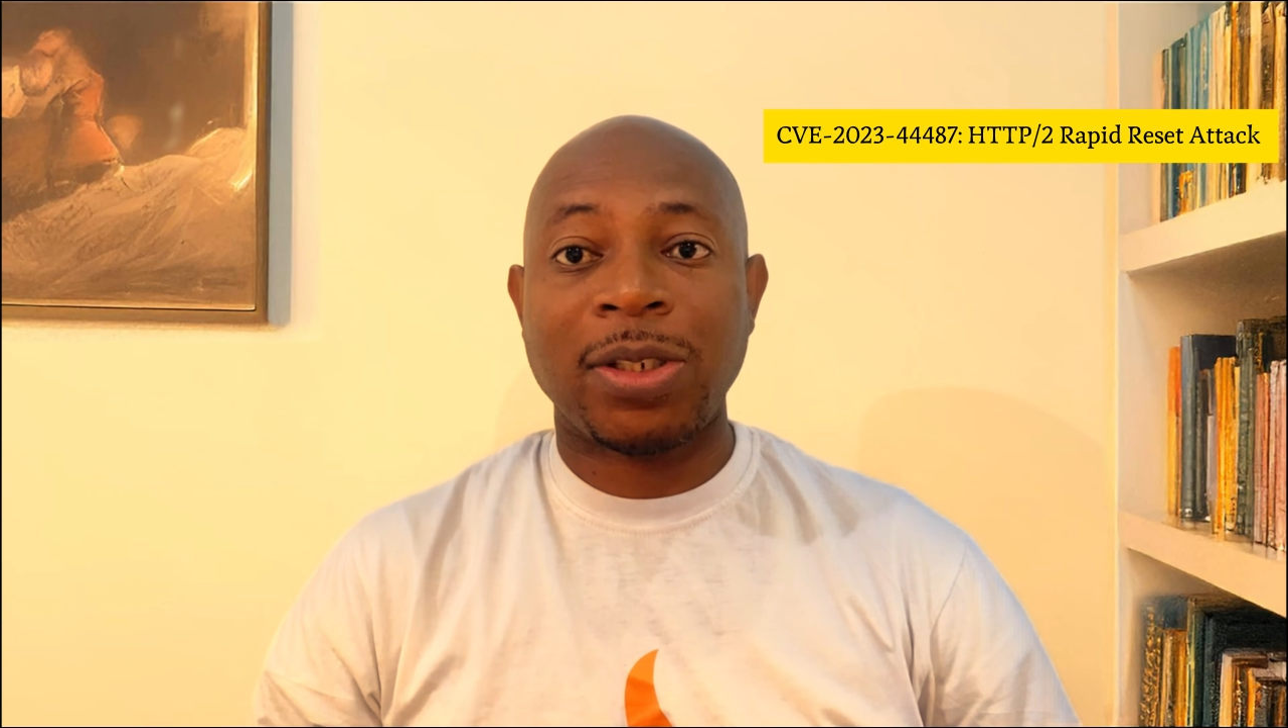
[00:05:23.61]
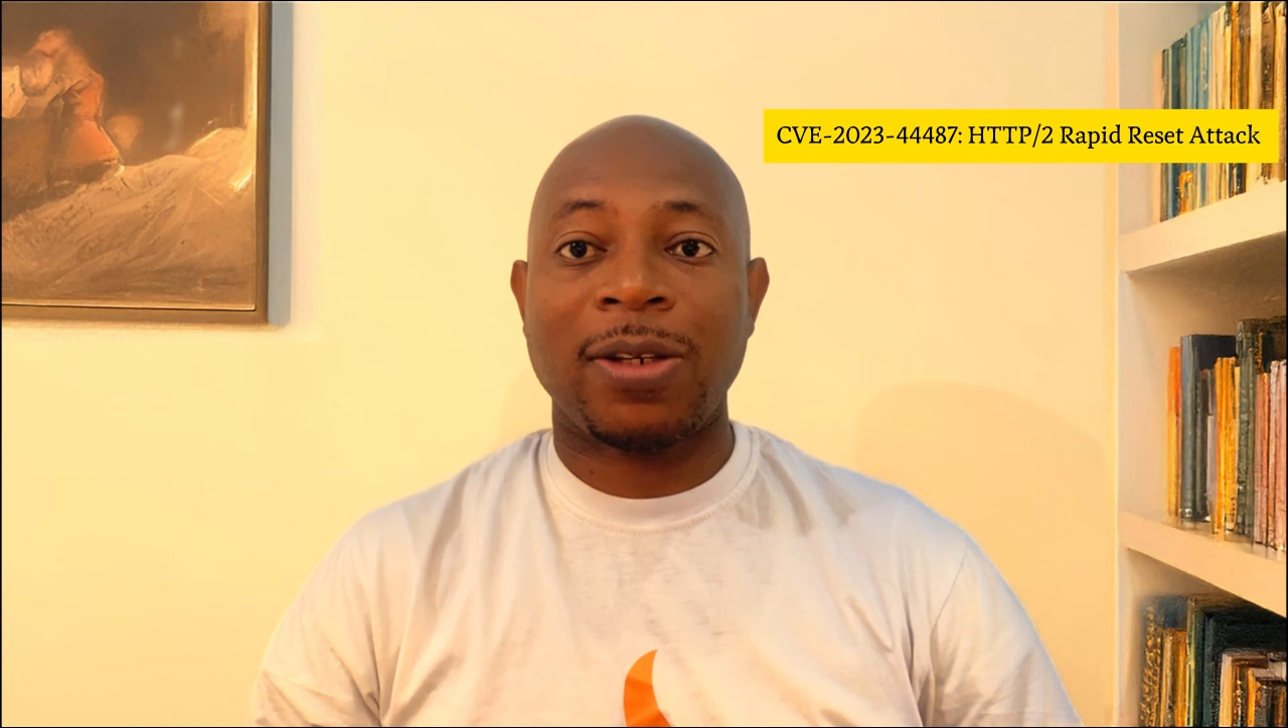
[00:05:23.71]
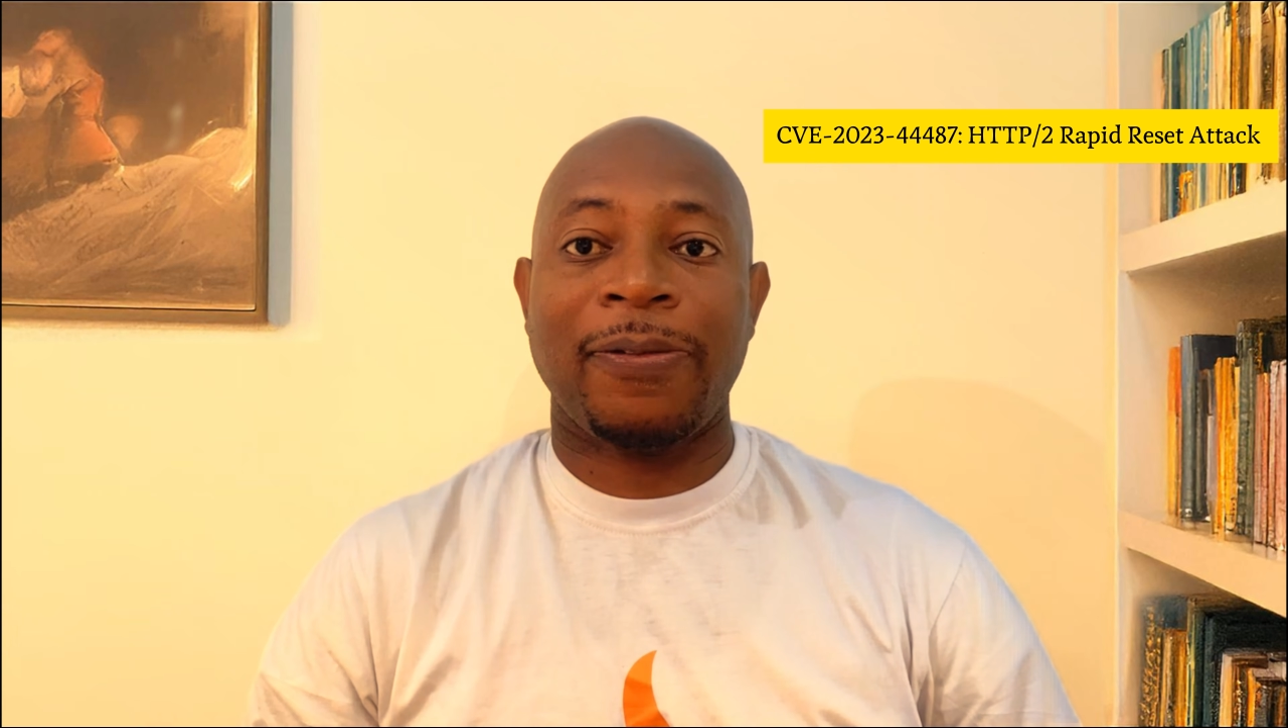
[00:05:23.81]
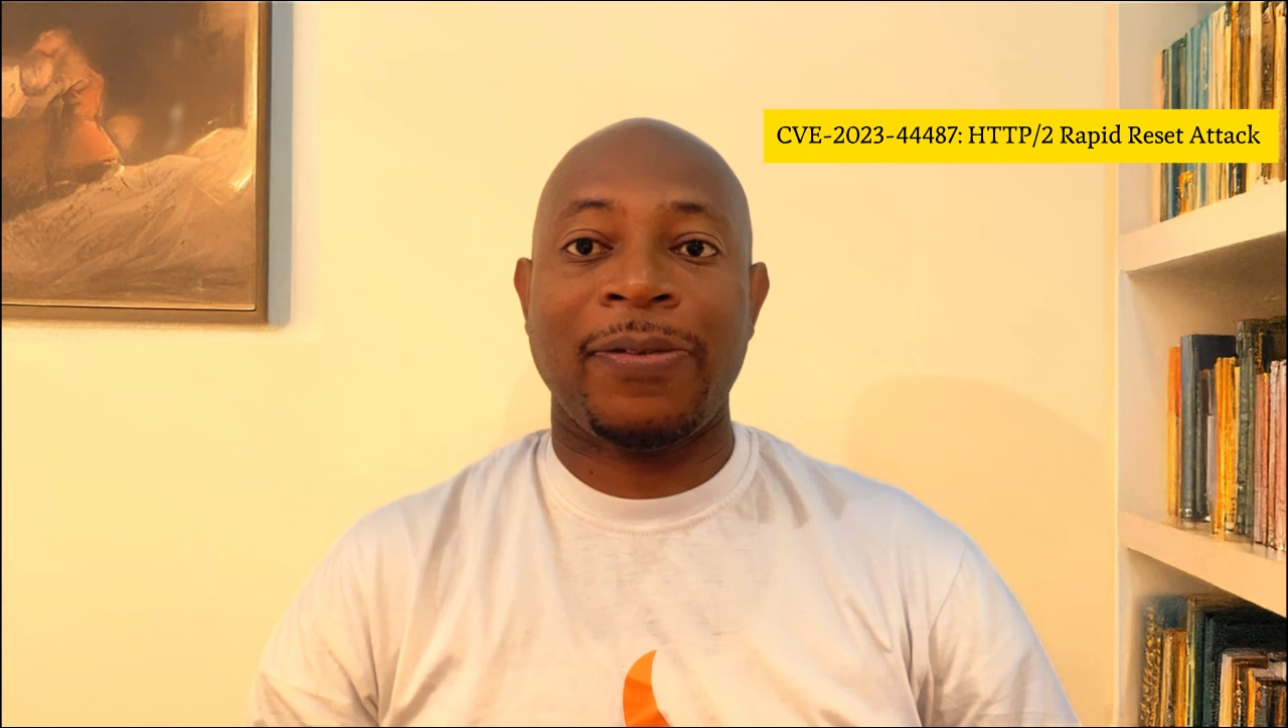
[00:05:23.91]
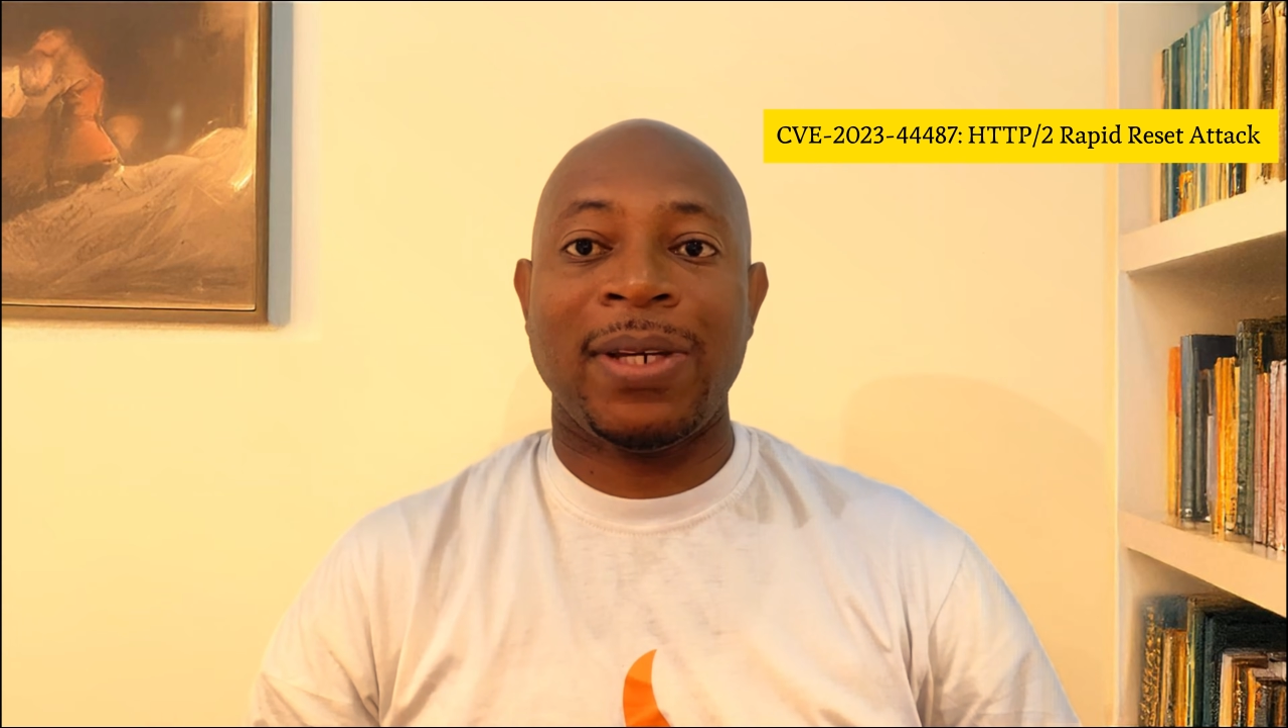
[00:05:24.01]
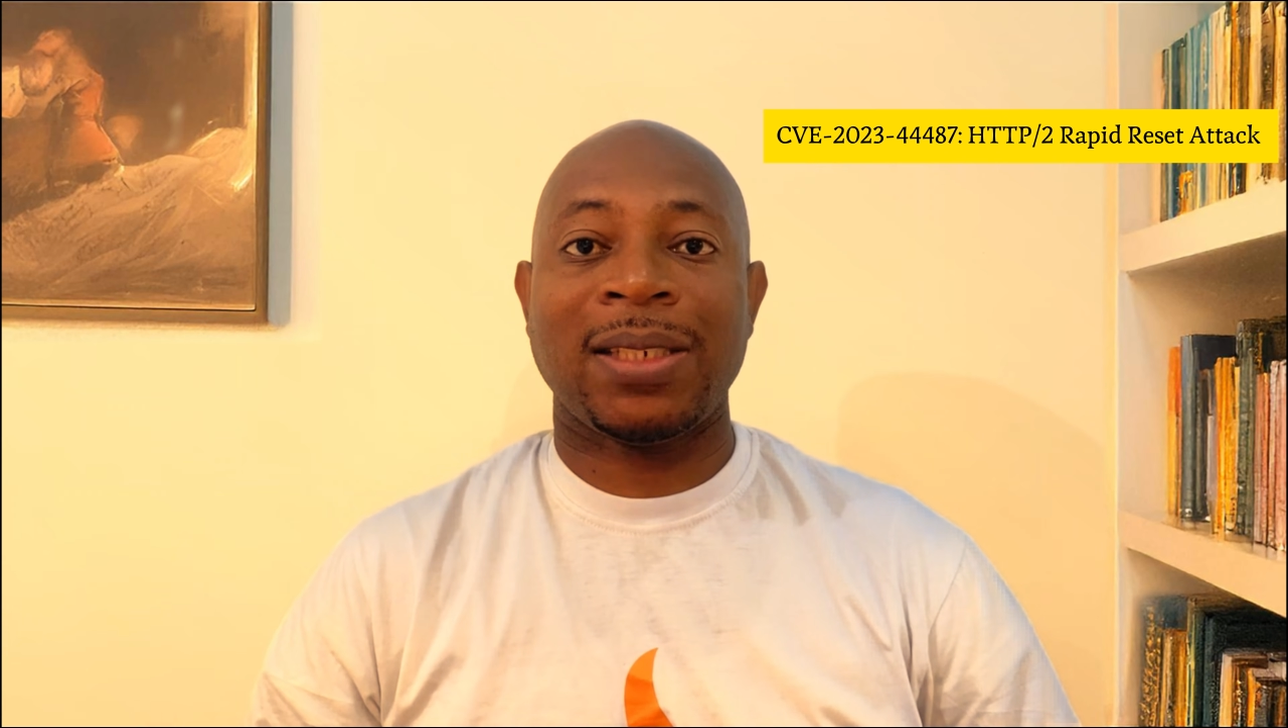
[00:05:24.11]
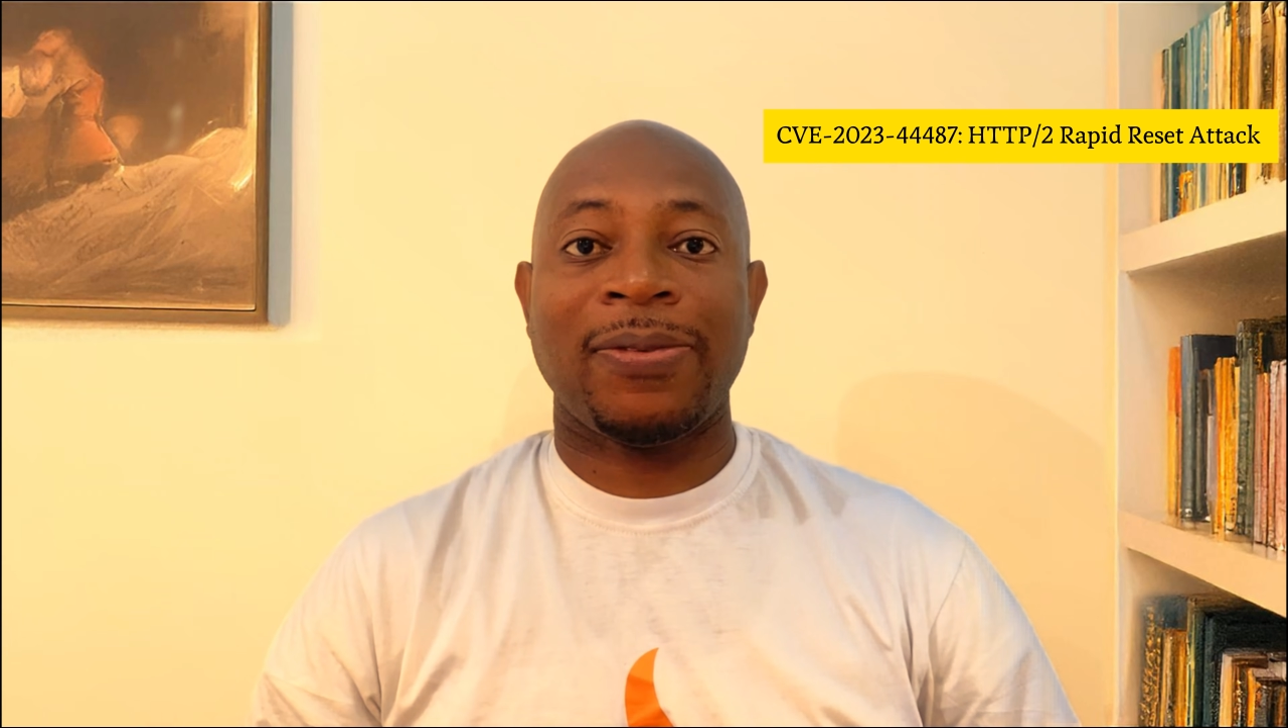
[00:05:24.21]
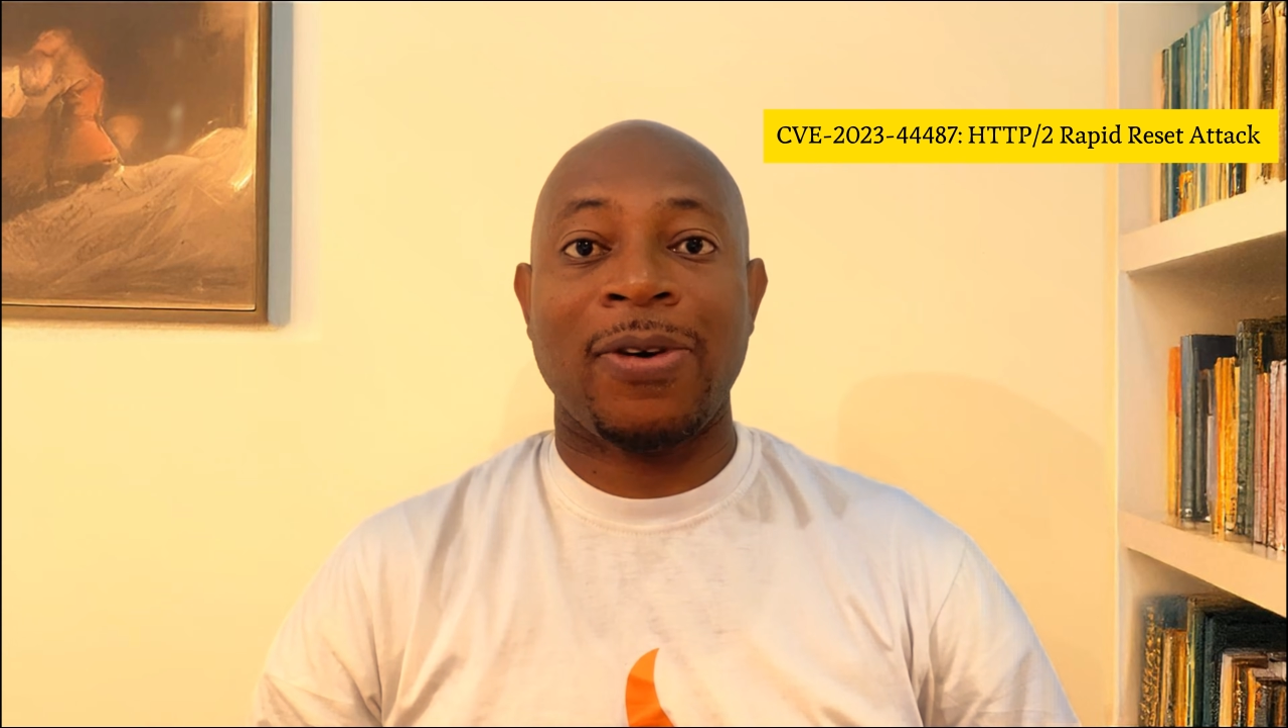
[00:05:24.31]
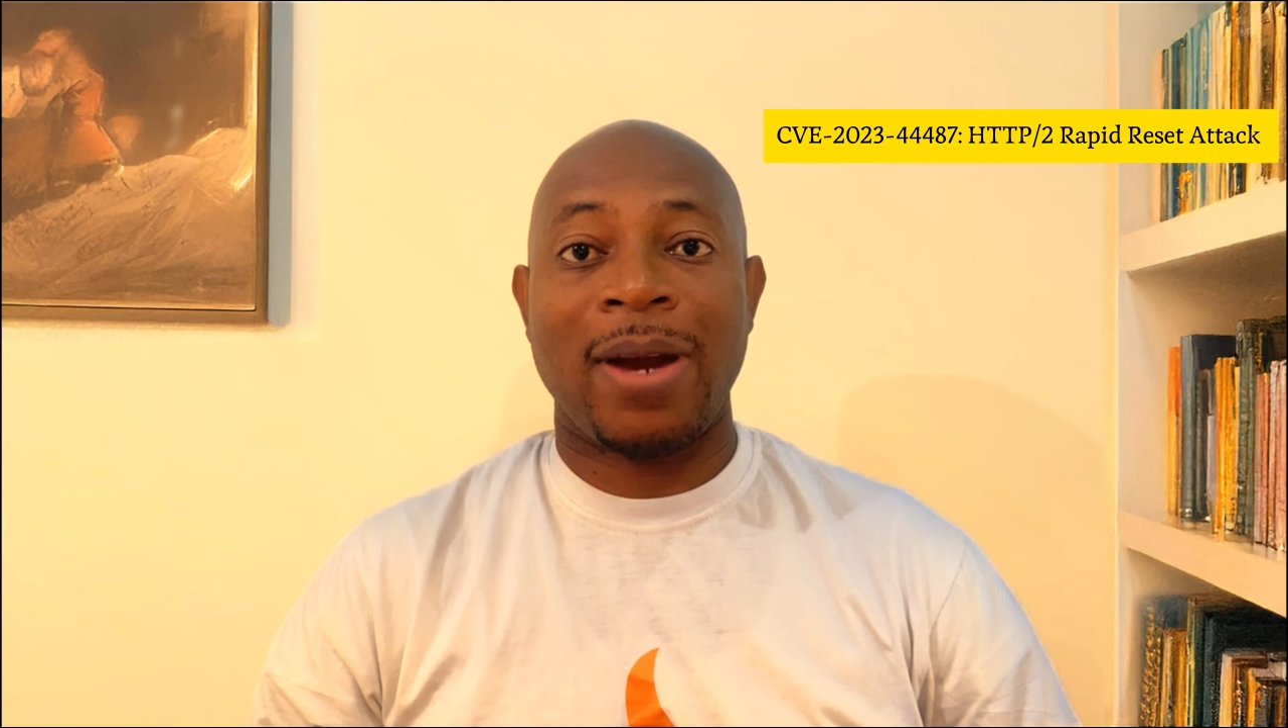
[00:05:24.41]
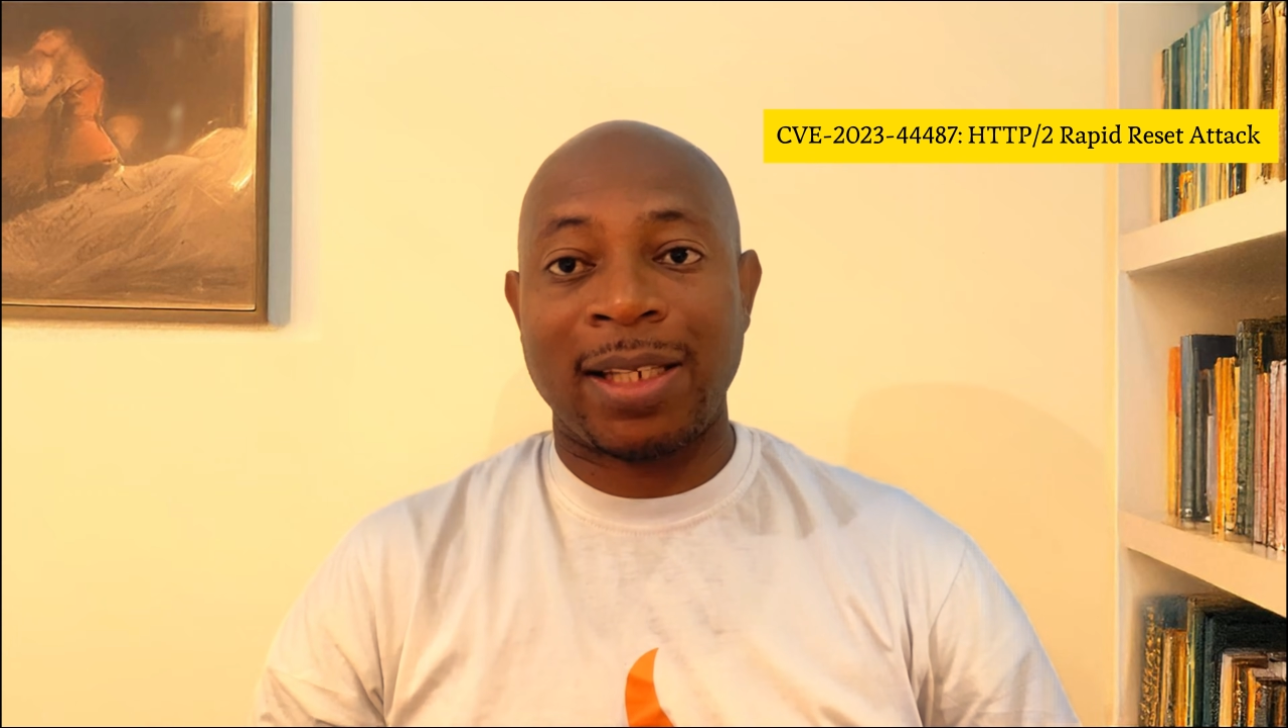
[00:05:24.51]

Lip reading: surface for